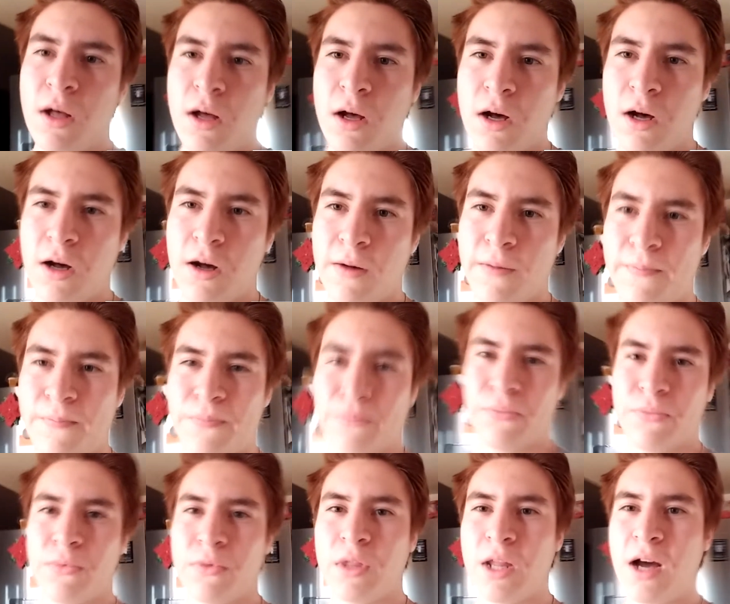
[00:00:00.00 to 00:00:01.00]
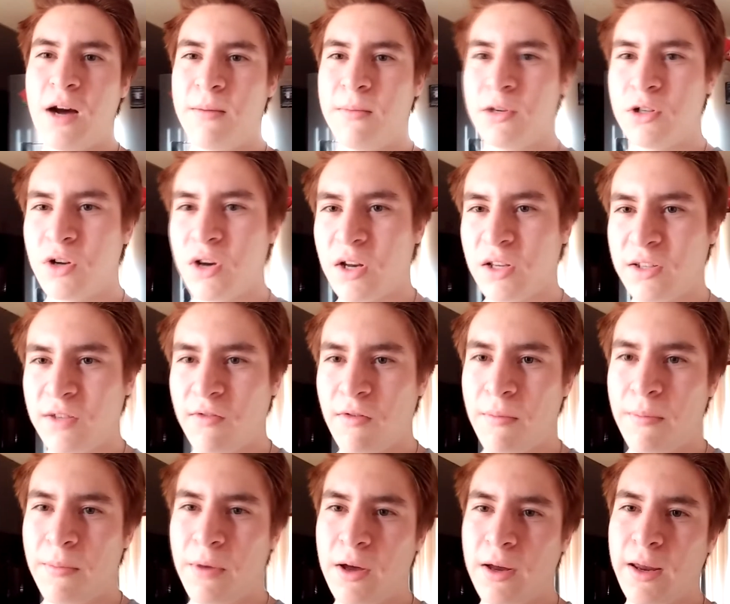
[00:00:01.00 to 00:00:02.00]
Now I'm gonna try to save up
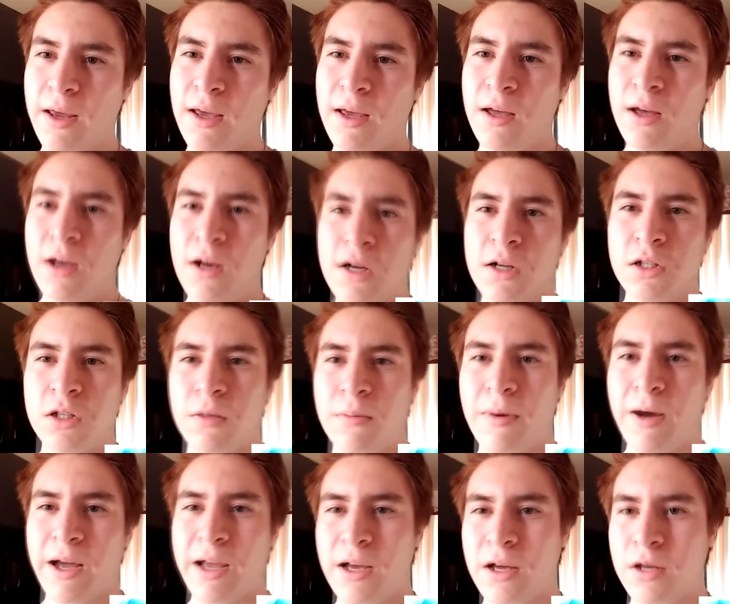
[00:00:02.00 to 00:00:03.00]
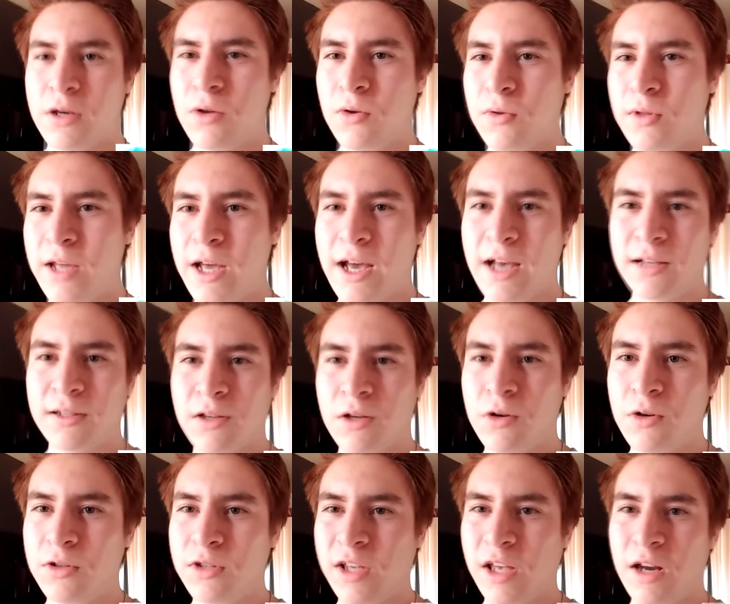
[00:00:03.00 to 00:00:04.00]
money to buy a new desk, a
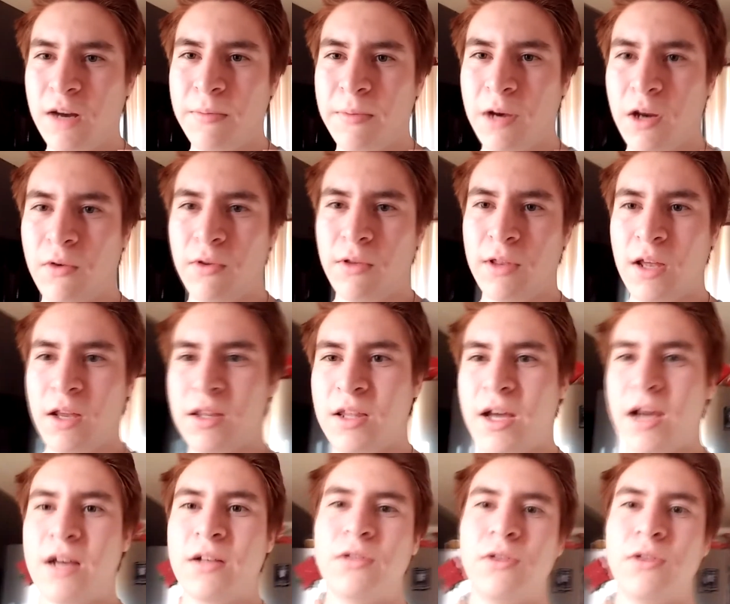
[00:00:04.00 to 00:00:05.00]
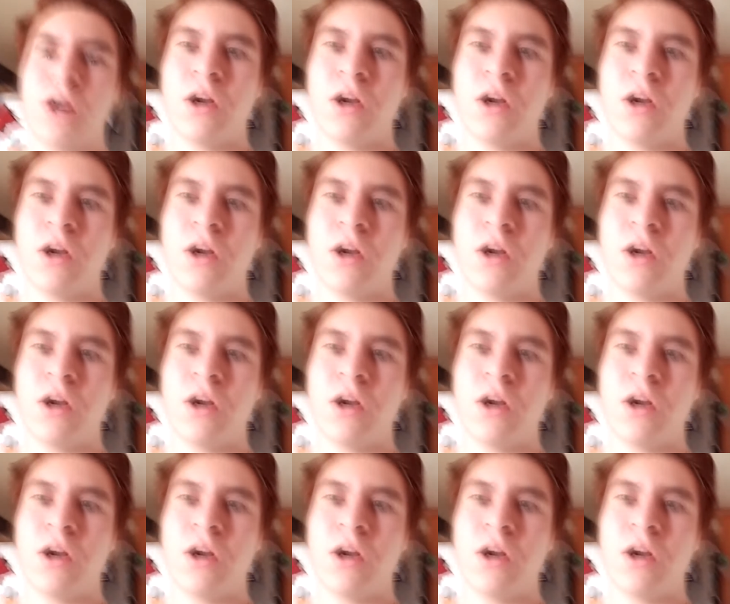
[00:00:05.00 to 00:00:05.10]
new setup, and everything like that.